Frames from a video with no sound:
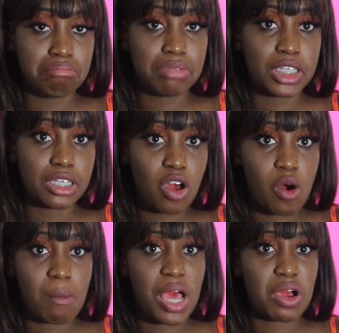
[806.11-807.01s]
being
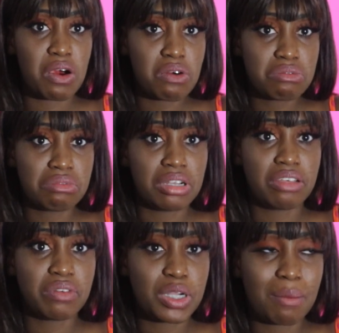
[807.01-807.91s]
on my own,
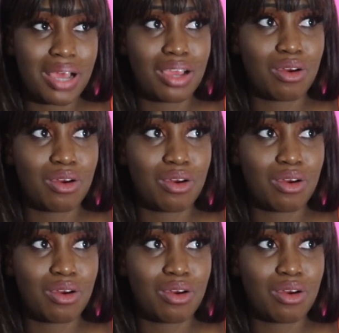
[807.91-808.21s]
living on my